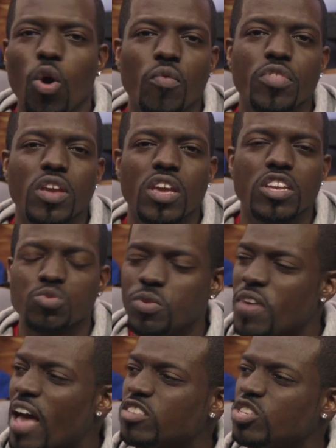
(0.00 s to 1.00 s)
Over the years,
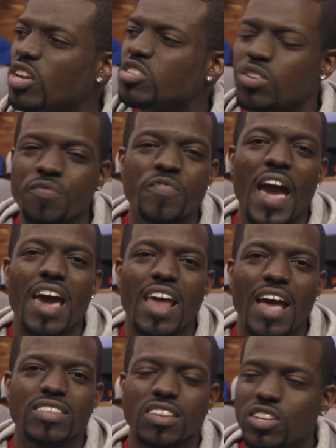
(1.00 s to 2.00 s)
we've had tons of fat
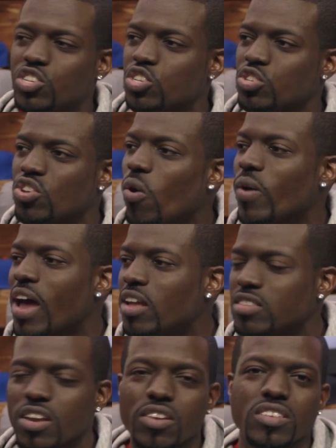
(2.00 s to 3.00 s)
athletes just going
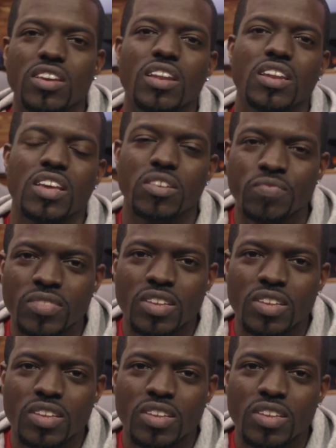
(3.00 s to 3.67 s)
out there and killing it.